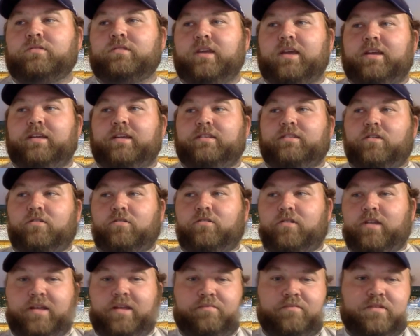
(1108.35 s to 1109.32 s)
take Notre
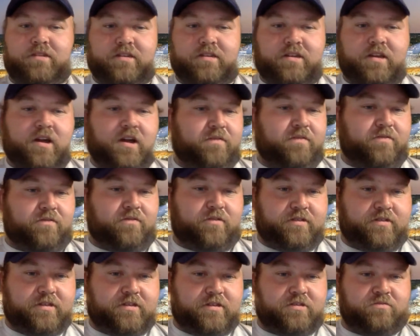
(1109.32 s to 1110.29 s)
Dame to cover
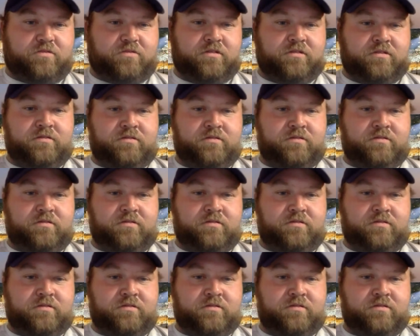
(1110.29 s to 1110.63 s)
in this one.